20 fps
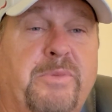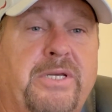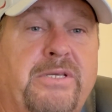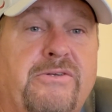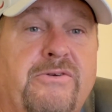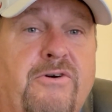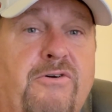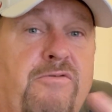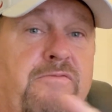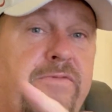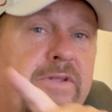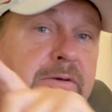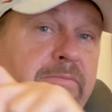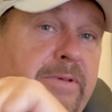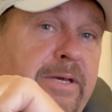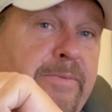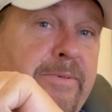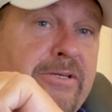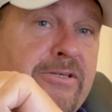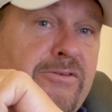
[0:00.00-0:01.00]
so hopefully
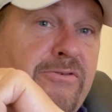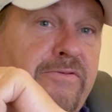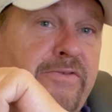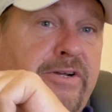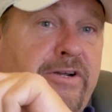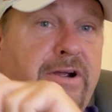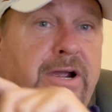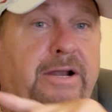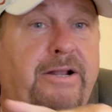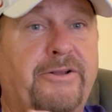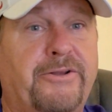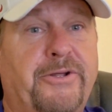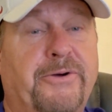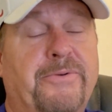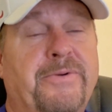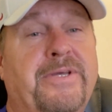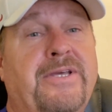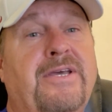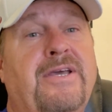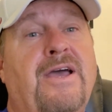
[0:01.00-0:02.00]
maybe it's over here. I don't
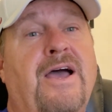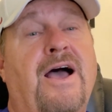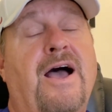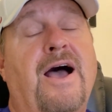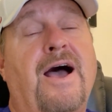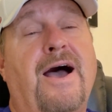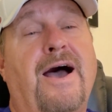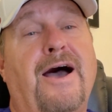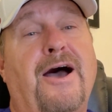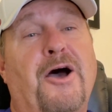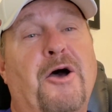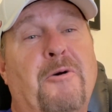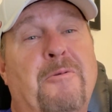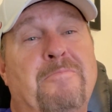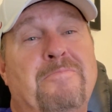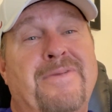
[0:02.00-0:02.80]
know.